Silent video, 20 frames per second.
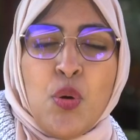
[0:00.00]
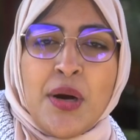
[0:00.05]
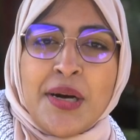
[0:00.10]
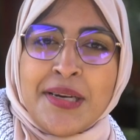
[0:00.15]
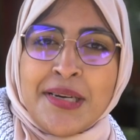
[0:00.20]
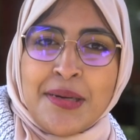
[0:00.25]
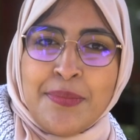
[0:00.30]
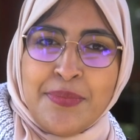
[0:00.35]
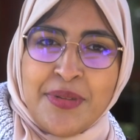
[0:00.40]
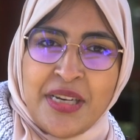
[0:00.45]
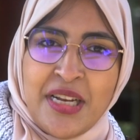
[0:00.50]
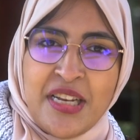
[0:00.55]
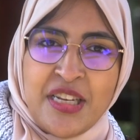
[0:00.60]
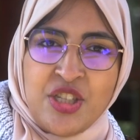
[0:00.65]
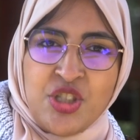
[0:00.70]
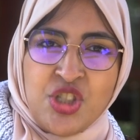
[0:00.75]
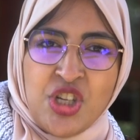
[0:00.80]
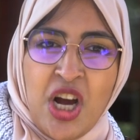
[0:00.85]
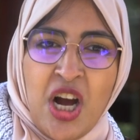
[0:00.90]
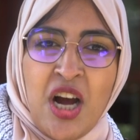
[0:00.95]
are
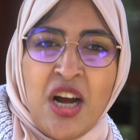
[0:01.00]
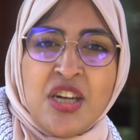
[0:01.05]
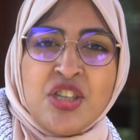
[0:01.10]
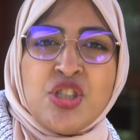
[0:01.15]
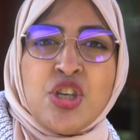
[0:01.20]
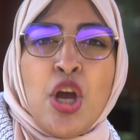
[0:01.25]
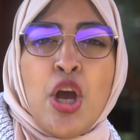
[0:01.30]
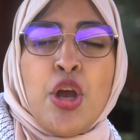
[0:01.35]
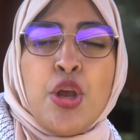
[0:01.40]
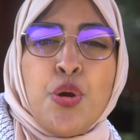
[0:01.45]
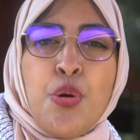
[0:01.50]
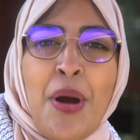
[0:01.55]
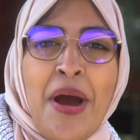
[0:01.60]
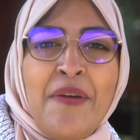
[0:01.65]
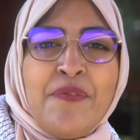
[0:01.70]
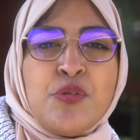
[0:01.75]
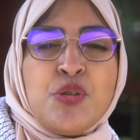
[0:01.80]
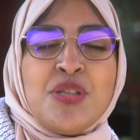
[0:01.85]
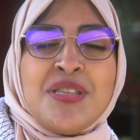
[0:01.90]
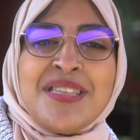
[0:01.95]
criminally charged, you
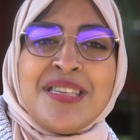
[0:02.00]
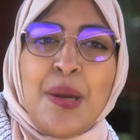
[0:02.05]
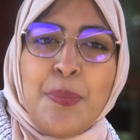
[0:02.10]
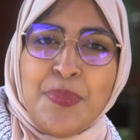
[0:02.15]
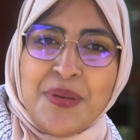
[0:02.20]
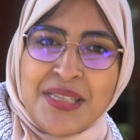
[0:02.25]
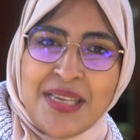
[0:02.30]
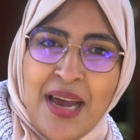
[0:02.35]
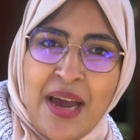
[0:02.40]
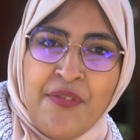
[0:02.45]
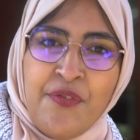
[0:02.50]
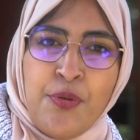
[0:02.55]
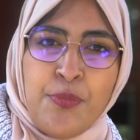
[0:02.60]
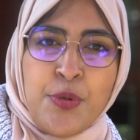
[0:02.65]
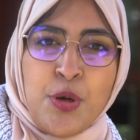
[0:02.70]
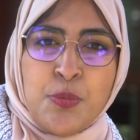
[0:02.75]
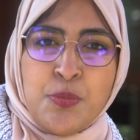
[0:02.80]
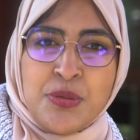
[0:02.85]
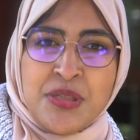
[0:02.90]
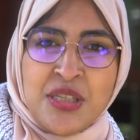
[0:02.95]
have to step aside
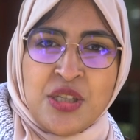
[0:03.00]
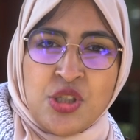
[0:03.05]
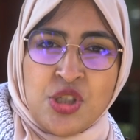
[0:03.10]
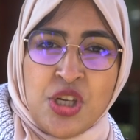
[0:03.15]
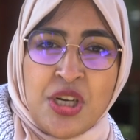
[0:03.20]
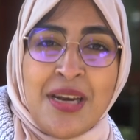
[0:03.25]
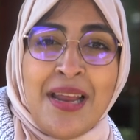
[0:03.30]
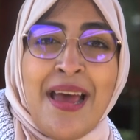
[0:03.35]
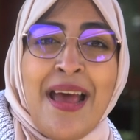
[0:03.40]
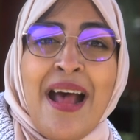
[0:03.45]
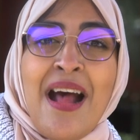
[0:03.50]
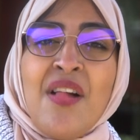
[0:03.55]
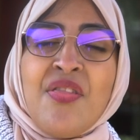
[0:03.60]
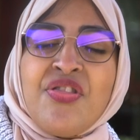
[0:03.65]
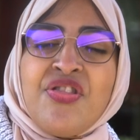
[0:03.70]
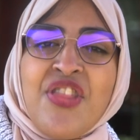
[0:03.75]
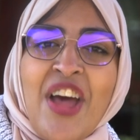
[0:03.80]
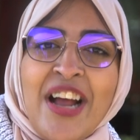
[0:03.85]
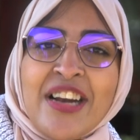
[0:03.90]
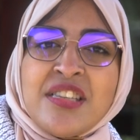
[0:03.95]
from your position,
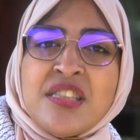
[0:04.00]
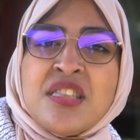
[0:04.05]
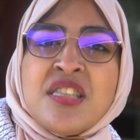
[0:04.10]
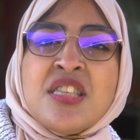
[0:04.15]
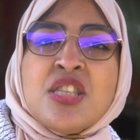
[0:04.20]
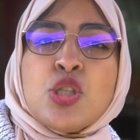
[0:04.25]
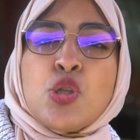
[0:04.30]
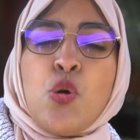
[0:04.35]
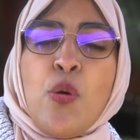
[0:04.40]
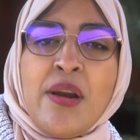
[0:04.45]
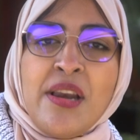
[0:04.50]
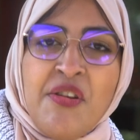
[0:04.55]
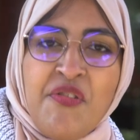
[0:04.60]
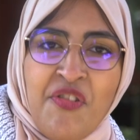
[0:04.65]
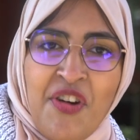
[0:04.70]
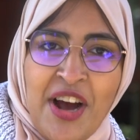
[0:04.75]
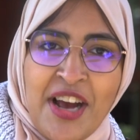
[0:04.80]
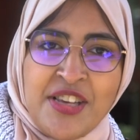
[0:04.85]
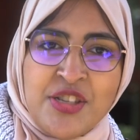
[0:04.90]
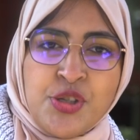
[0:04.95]
and that
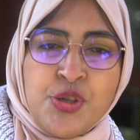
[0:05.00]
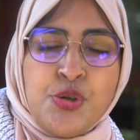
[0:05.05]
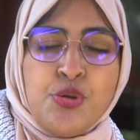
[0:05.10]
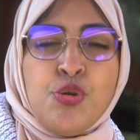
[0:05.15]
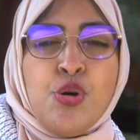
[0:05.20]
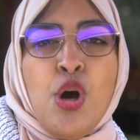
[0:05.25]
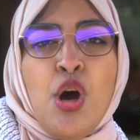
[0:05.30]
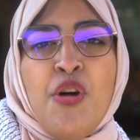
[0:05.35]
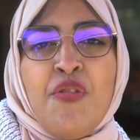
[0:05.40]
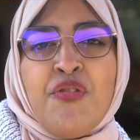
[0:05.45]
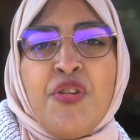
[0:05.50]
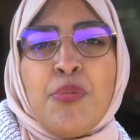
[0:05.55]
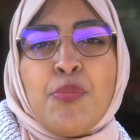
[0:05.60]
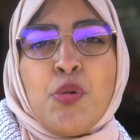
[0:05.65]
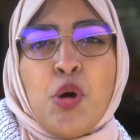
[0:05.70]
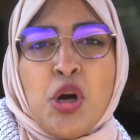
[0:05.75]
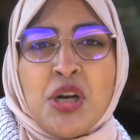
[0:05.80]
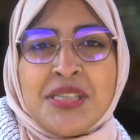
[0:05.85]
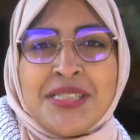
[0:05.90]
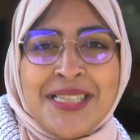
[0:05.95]
disqualifies you from
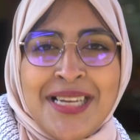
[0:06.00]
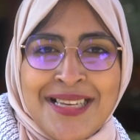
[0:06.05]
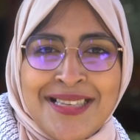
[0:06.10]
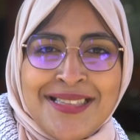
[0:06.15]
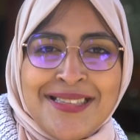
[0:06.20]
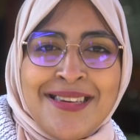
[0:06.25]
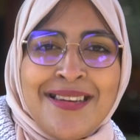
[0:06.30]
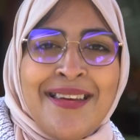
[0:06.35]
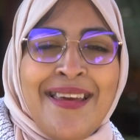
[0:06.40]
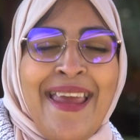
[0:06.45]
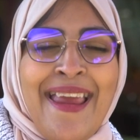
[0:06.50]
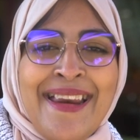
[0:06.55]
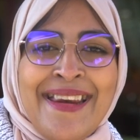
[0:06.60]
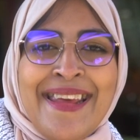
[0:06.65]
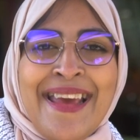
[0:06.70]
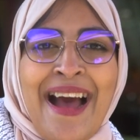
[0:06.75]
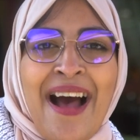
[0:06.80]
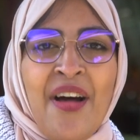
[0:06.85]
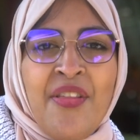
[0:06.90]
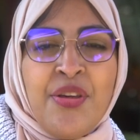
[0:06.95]
contesting
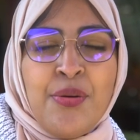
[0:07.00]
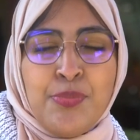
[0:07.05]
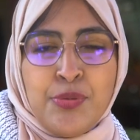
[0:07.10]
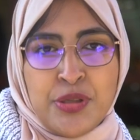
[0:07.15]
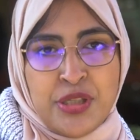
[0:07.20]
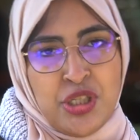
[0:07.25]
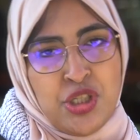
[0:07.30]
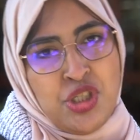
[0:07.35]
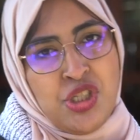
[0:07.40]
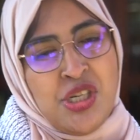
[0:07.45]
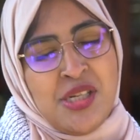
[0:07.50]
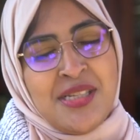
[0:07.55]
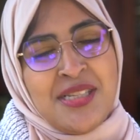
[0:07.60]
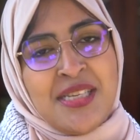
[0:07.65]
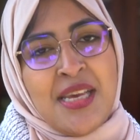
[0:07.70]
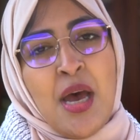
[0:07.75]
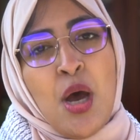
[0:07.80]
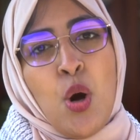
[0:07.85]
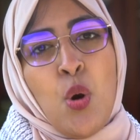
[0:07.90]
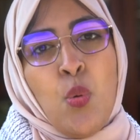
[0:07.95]
any other
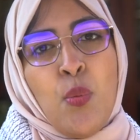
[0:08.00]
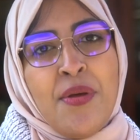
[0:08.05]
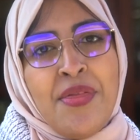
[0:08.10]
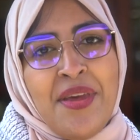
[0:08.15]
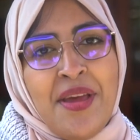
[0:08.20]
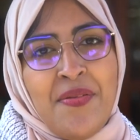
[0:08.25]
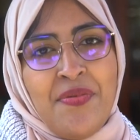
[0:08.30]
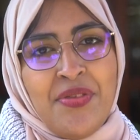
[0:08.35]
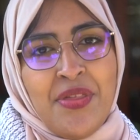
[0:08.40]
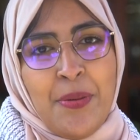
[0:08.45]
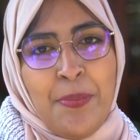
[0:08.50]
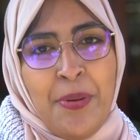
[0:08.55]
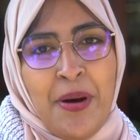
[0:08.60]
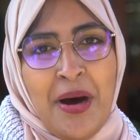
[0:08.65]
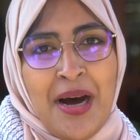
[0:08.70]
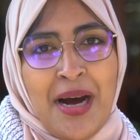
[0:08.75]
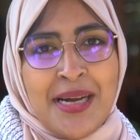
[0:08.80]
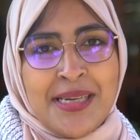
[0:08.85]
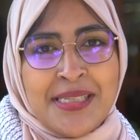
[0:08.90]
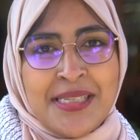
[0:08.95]
positions within the
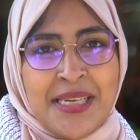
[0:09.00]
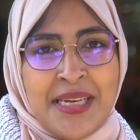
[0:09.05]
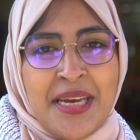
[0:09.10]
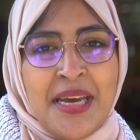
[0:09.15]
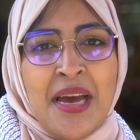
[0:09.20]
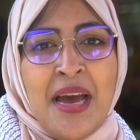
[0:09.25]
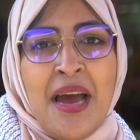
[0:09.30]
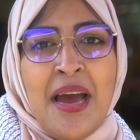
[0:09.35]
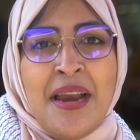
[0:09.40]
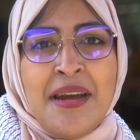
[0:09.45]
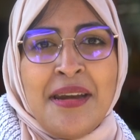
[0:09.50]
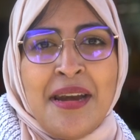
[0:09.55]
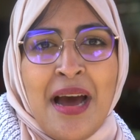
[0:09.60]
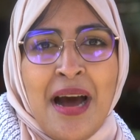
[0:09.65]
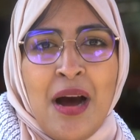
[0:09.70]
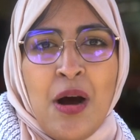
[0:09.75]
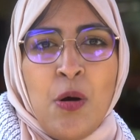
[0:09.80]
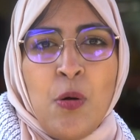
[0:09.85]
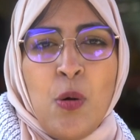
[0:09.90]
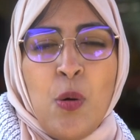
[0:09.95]
party.
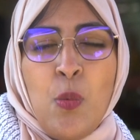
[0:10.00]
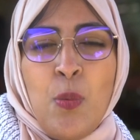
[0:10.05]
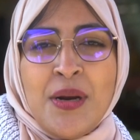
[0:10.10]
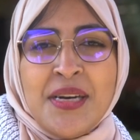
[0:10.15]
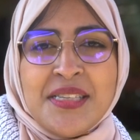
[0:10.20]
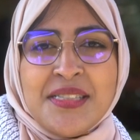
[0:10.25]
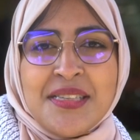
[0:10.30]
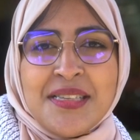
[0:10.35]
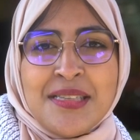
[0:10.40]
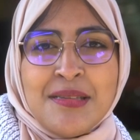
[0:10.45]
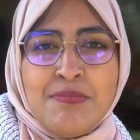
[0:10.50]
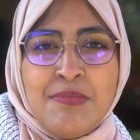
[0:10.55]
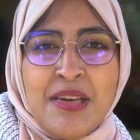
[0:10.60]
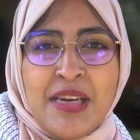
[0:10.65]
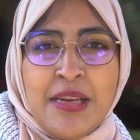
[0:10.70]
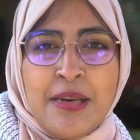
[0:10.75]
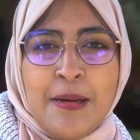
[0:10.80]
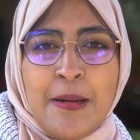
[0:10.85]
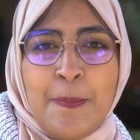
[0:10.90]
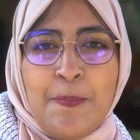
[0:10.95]
Now, what does this
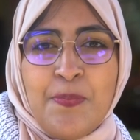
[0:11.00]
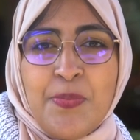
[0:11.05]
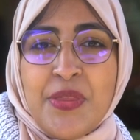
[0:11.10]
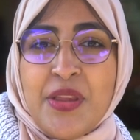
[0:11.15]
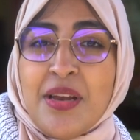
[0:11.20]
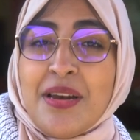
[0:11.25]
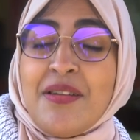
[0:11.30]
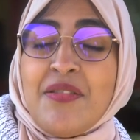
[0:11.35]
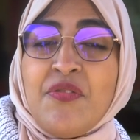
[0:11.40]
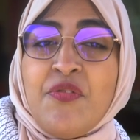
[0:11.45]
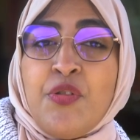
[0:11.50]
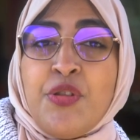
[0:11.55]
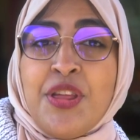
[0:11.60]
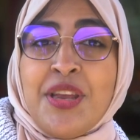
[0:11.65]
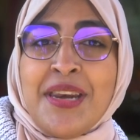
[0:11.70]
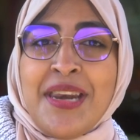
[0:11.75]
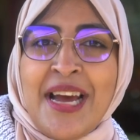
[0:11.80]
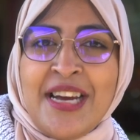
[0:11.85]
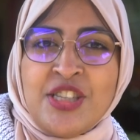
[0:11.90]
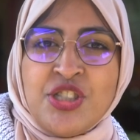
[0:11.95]
mean for
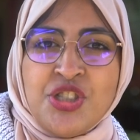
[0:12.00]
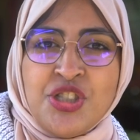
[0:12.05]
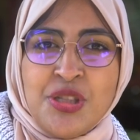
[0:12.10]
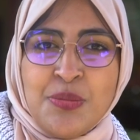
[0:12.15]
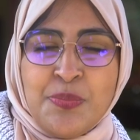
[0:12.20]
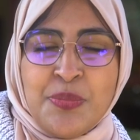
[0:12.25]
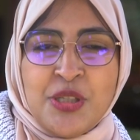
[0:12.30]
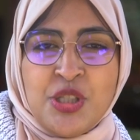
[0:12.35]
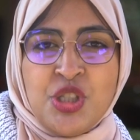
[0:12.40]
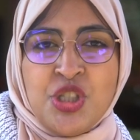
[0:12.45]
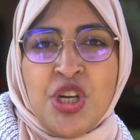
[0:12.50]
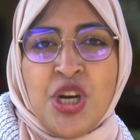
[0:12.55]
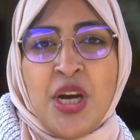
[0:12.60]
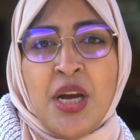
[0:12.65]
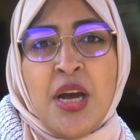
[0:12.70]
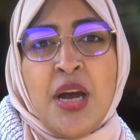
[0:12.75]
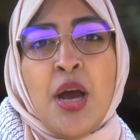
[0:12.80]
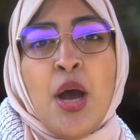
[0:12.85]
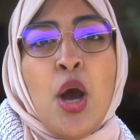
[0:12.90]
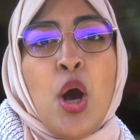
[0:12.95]
the national picture?
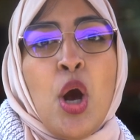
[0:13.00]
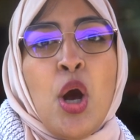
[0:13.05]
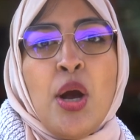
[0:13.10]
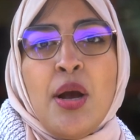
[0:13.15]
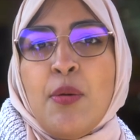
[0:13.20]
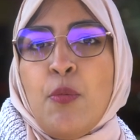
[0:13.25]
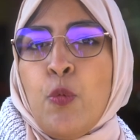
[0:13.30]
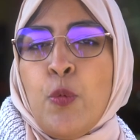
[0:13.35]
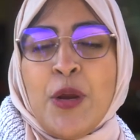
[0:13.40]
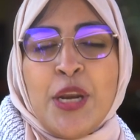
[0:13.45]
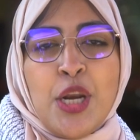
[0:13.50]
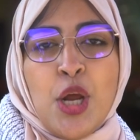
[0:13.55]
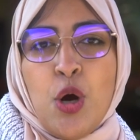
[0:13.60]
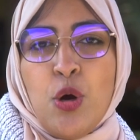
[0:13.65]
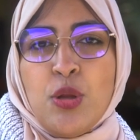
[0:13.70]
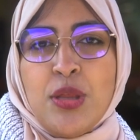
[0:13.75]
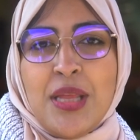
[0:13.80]
We know